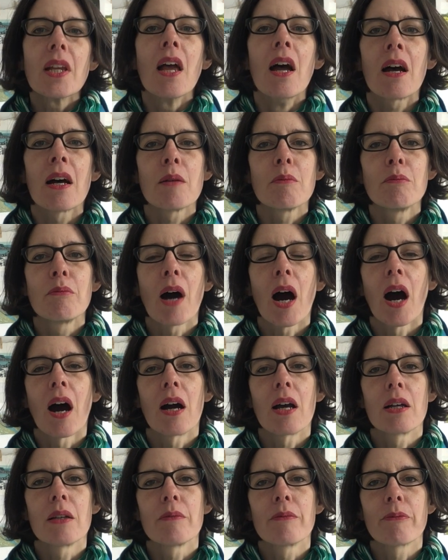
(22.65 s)

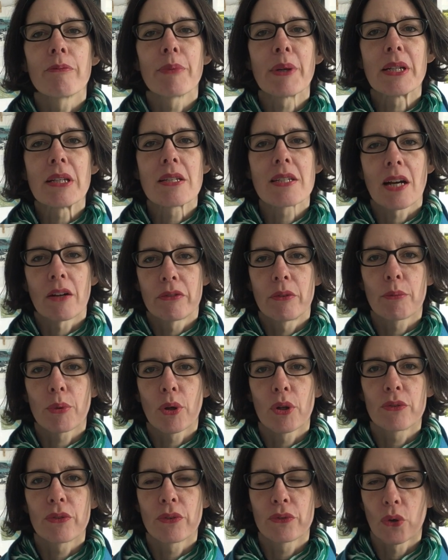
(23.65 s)
I've been
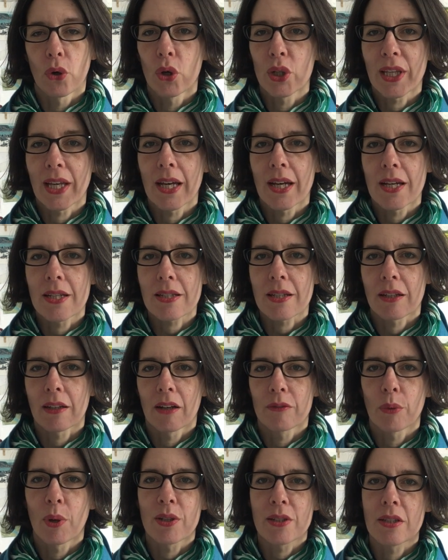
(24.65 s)
self-employed for 4 years and
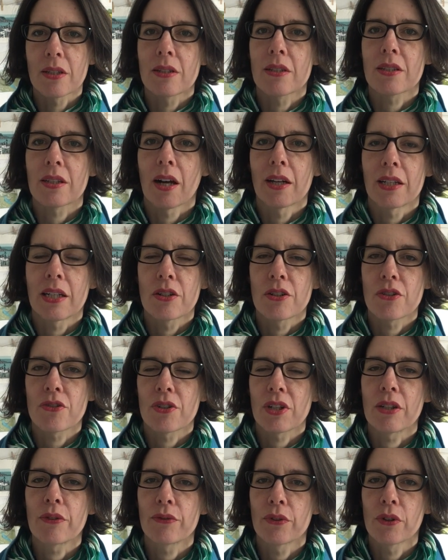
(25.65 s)
I've worked in the design
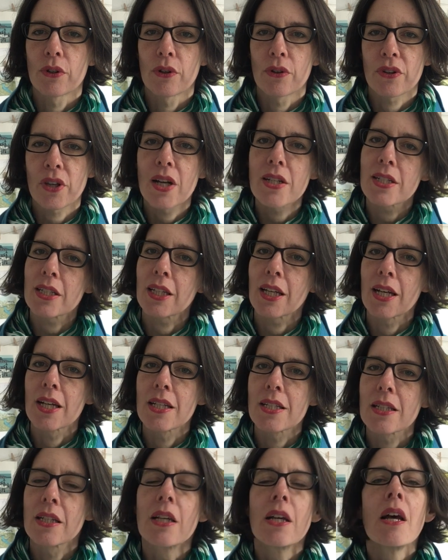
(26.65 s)
industry for 30
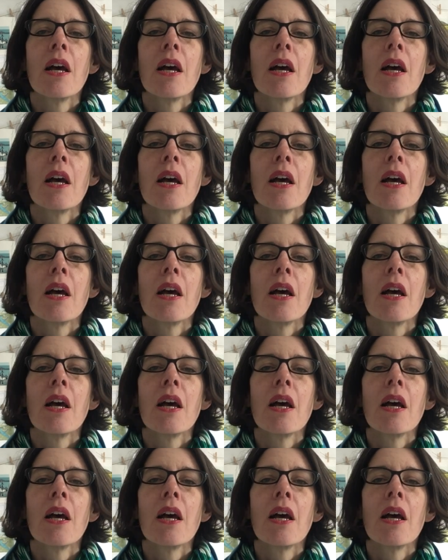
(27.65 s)
years.